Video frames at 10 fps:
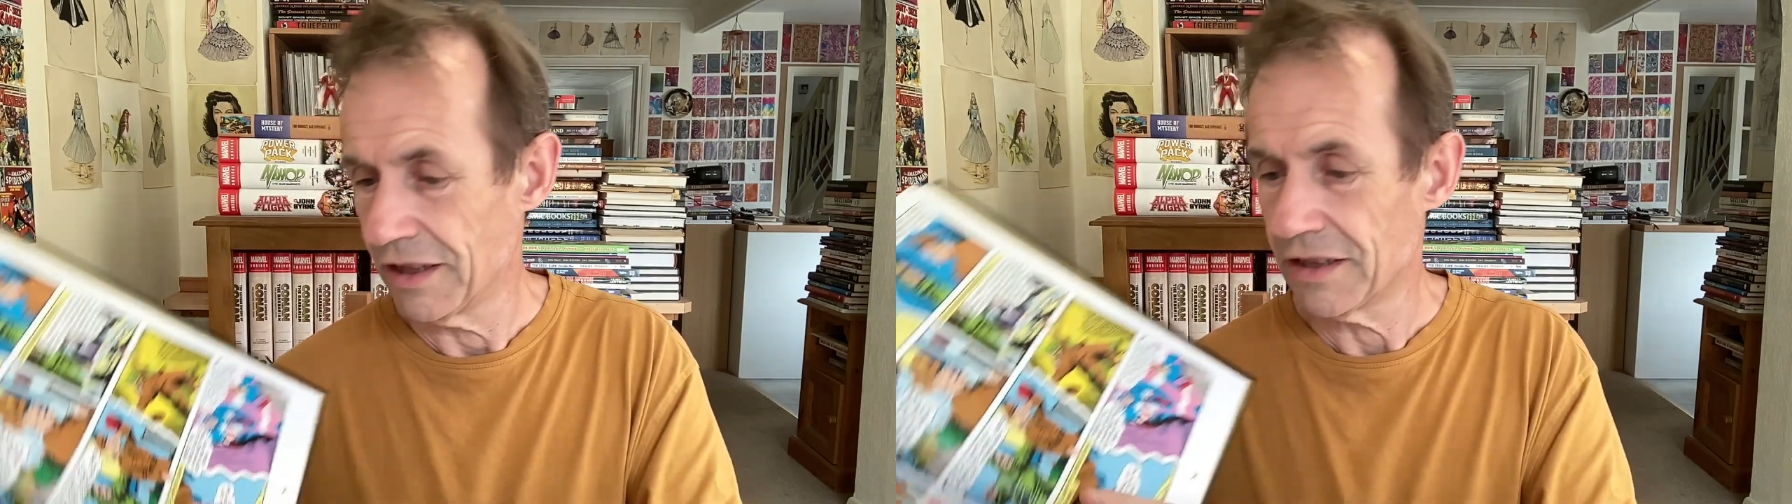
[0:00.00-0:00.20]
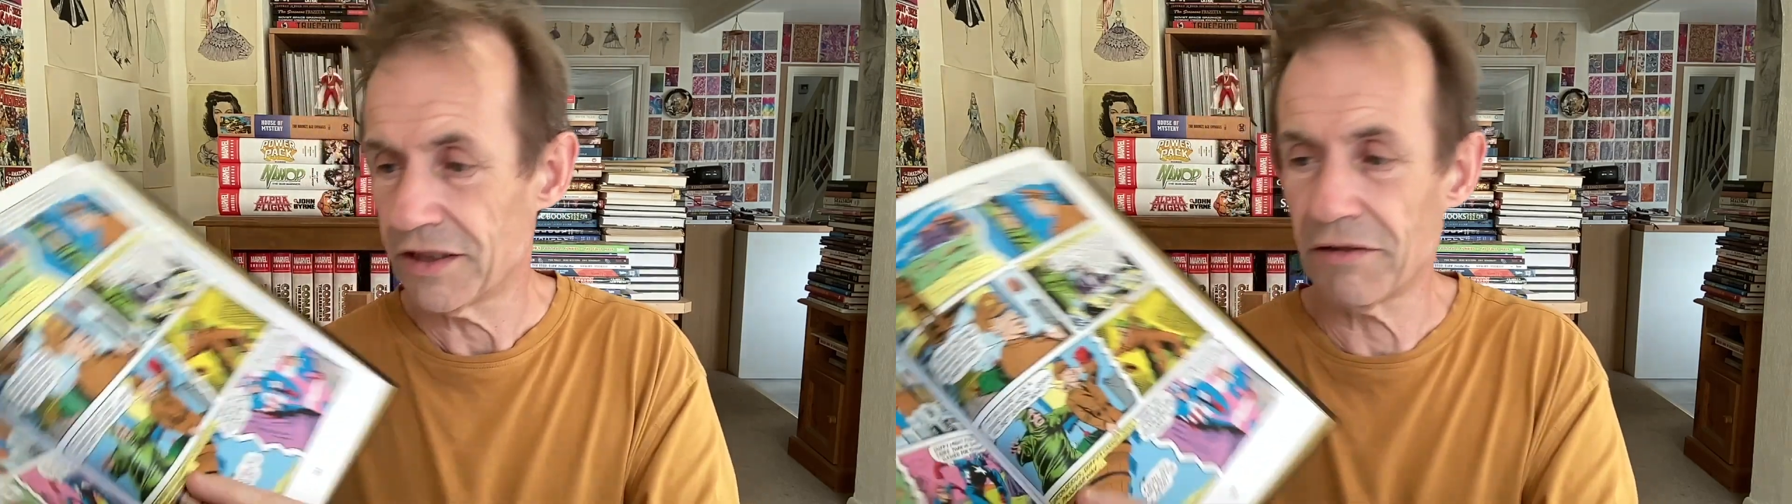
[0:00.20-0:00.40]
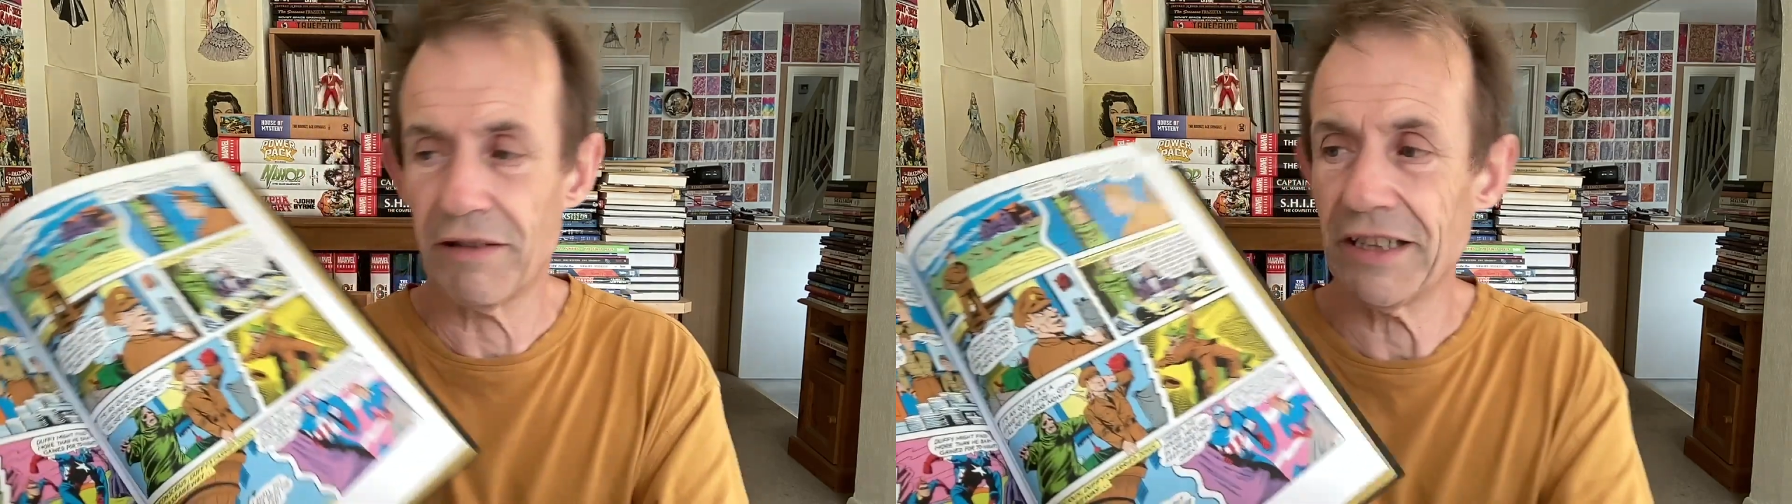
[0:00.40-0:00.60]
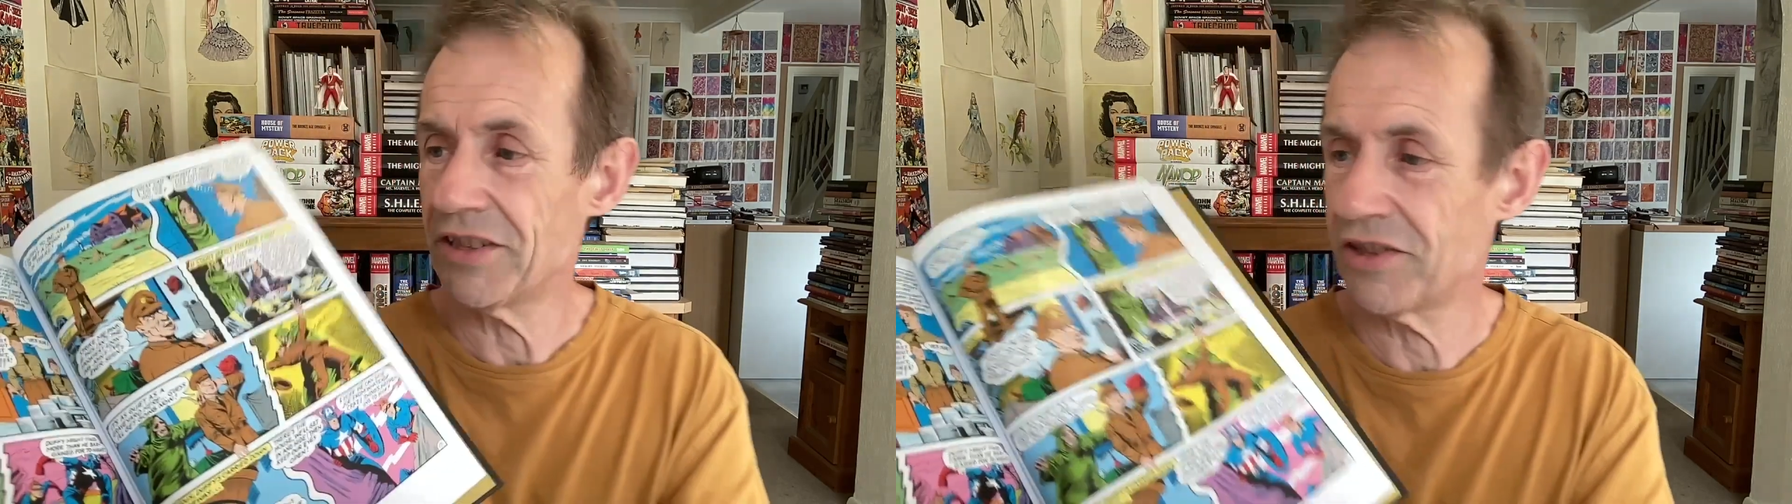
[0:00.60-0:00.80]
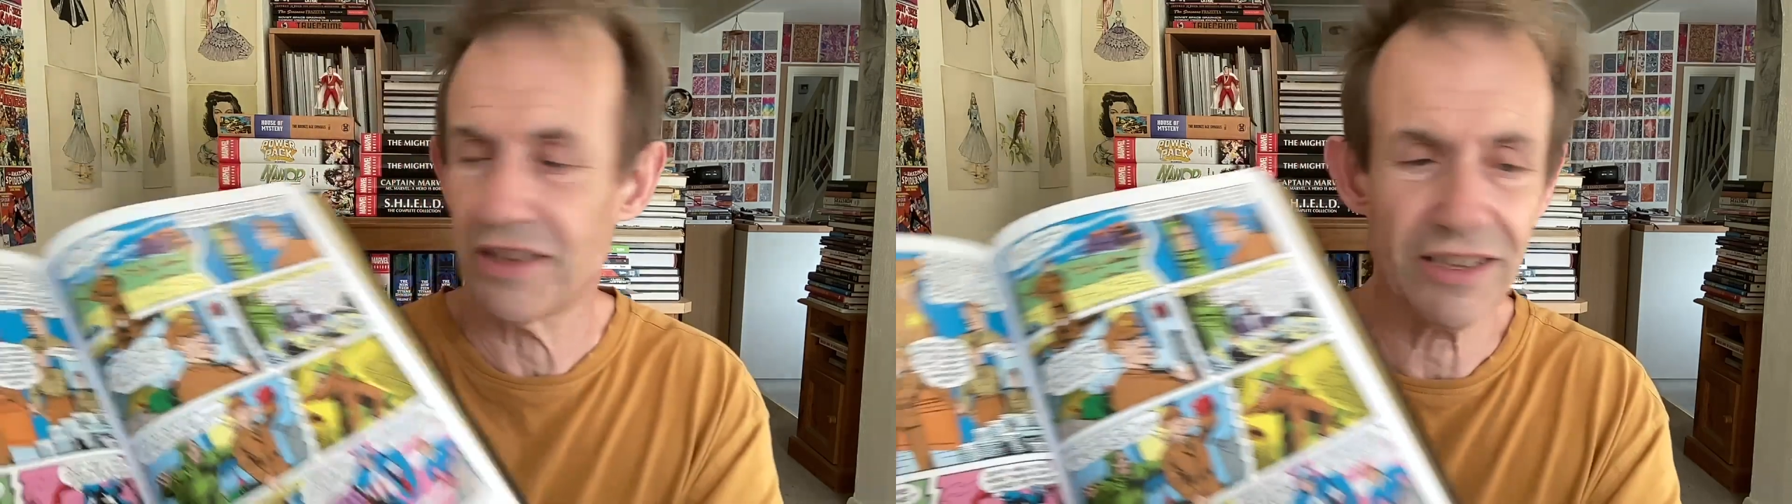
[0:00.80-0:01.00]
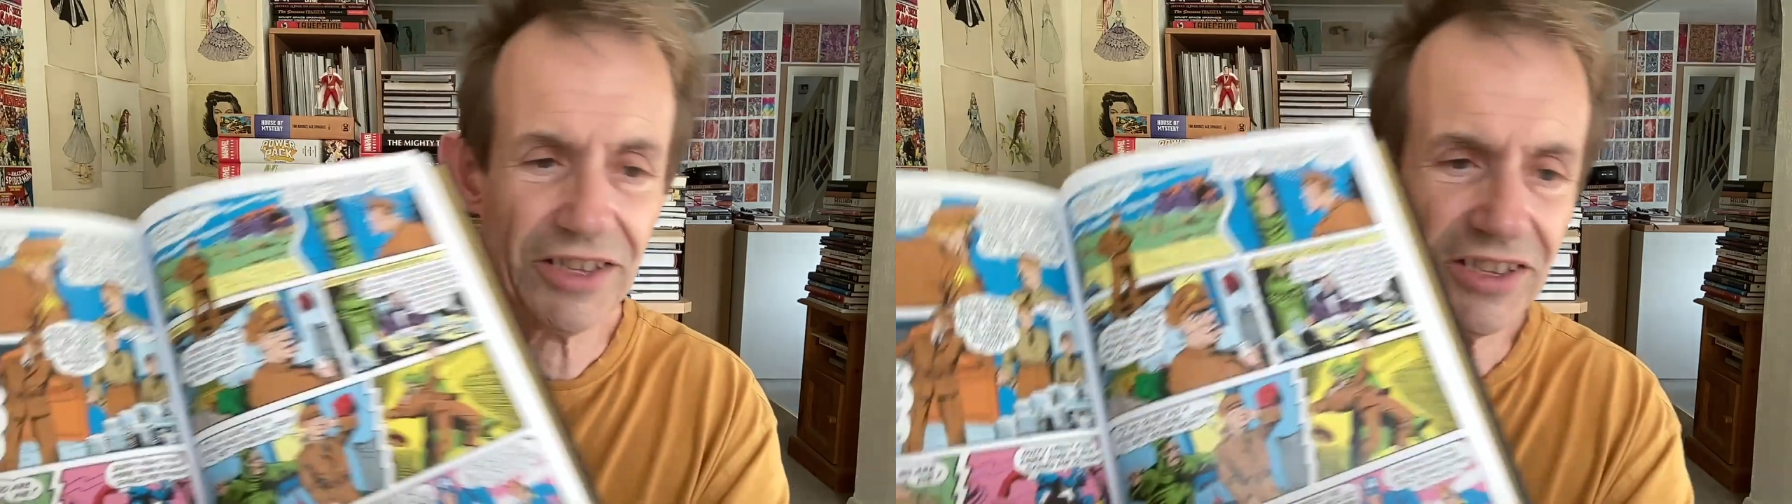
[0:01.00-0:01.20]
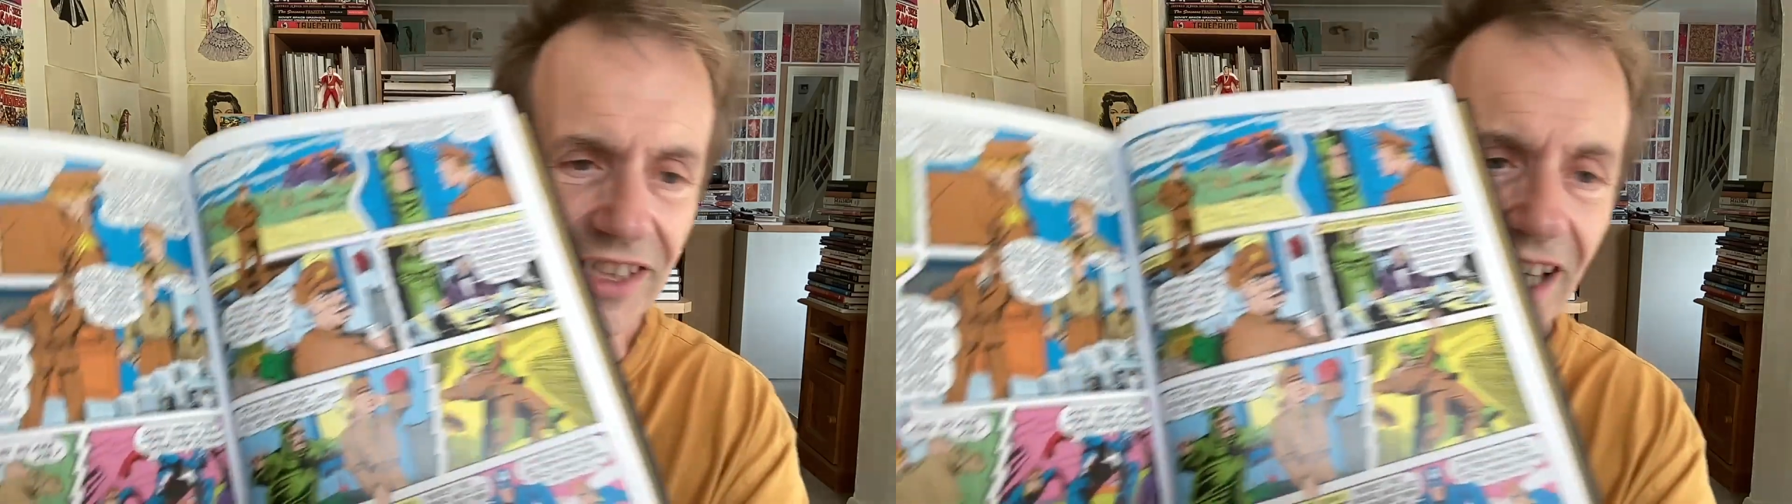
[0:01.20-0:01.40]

some greats, just the